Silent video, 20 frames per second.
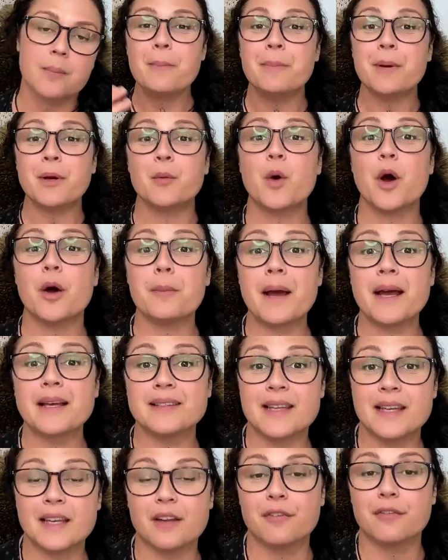But what
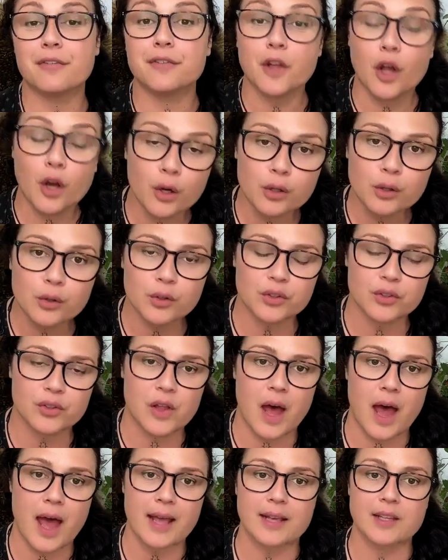magnetic flow looks
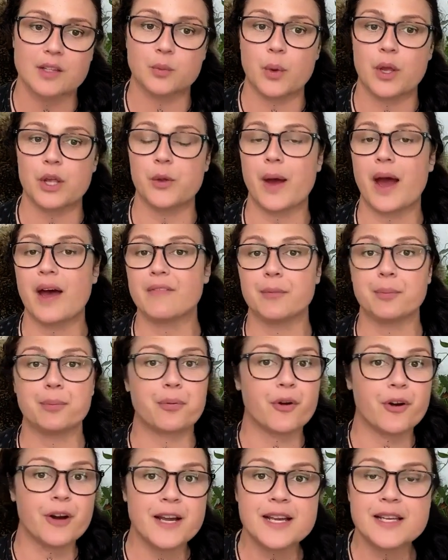like is where you have a
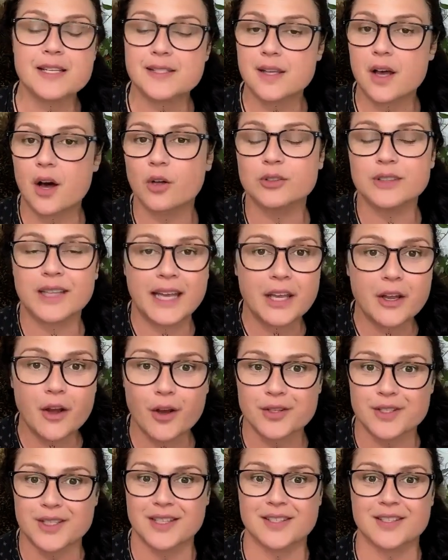pre-sold
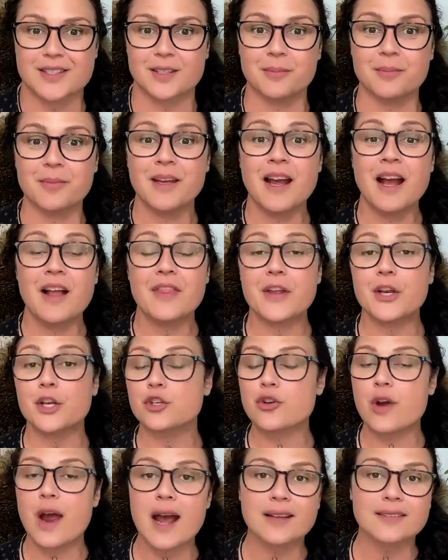ecosystem that
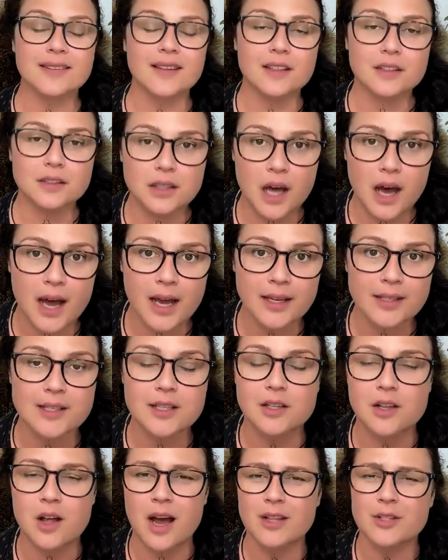attracts aligned
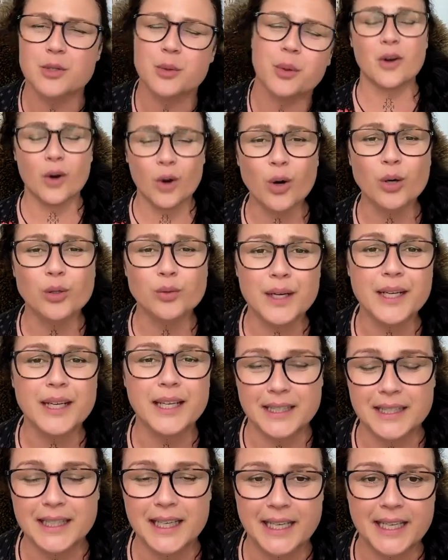clients who are already
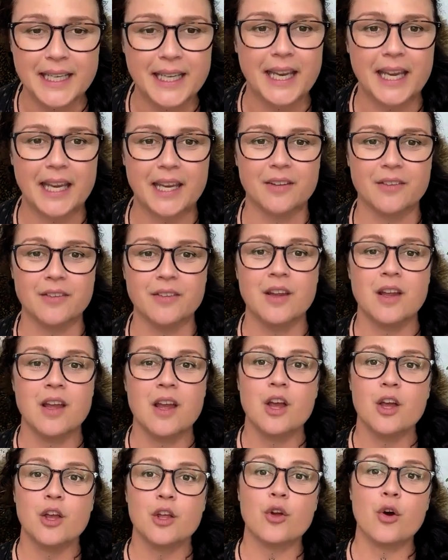leaning in,
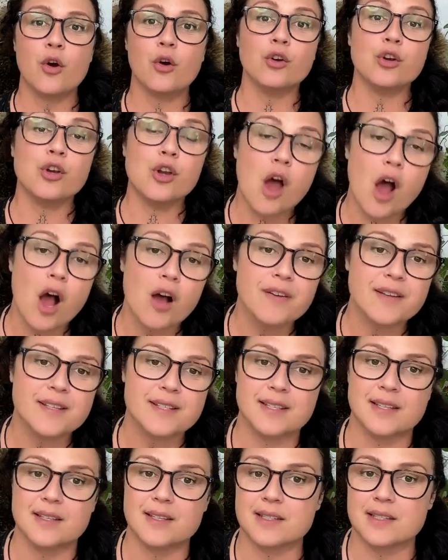your
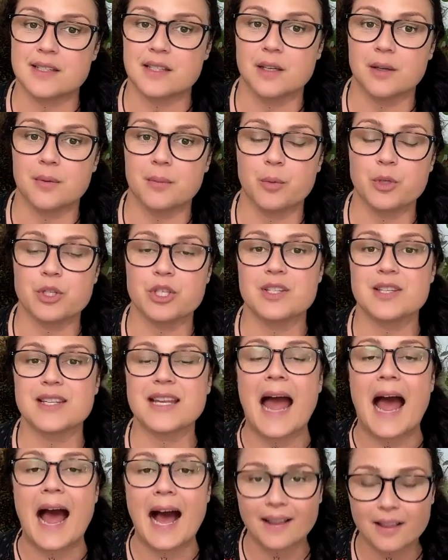nervous system, which is
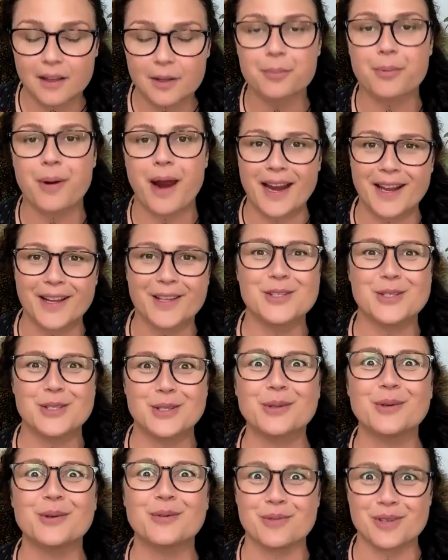calibrated
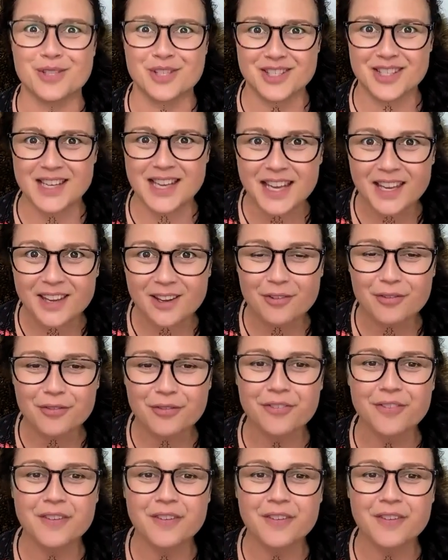to receive,